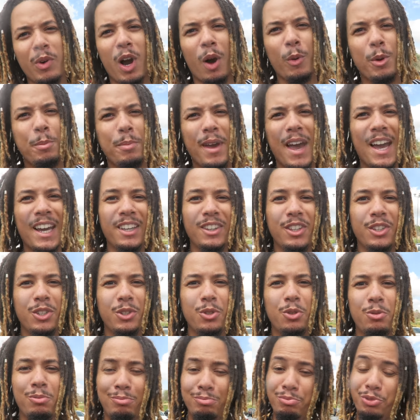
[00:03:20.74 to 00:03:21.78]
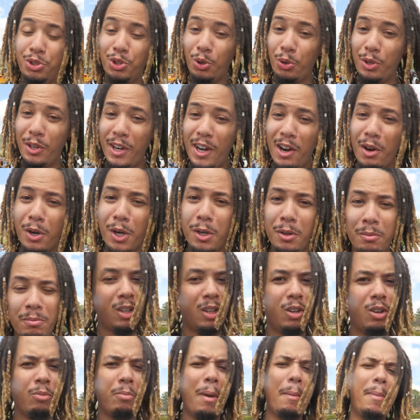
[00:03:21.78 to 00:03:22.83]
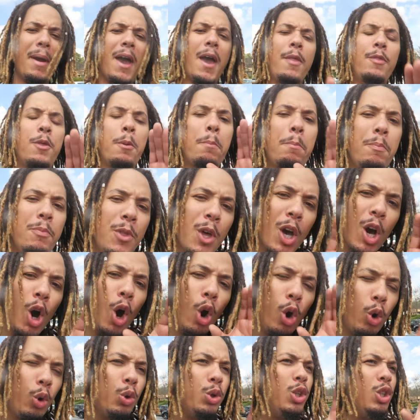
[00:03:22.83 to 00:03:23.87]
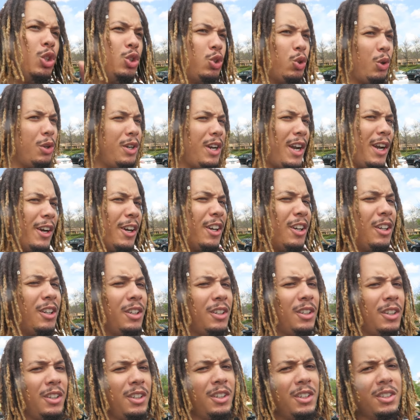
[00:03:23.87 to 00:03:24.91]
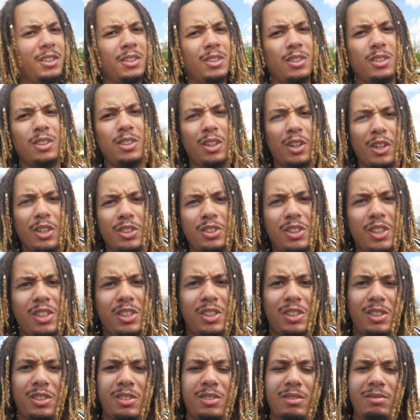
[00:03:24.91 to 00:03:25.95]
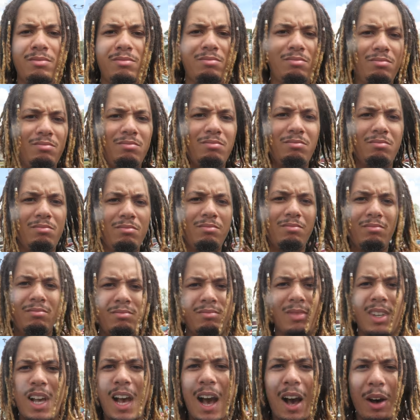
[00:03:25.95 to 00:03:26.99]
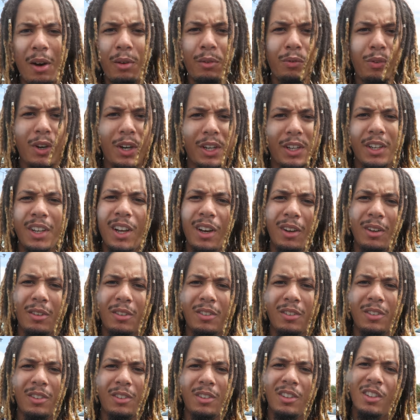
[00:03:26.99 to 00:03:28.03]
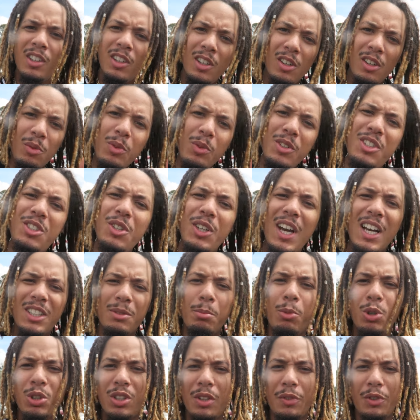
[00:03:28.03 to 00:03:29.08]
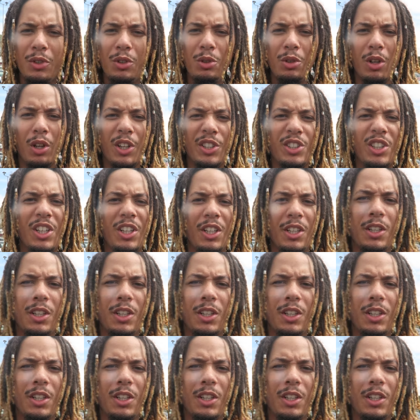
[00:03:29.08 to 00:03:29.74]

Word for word: Are we back in the new Jordan era? My bad, the old Jordan era? Or is this, I don't fucking know. We still got some more stuff to do though, let's get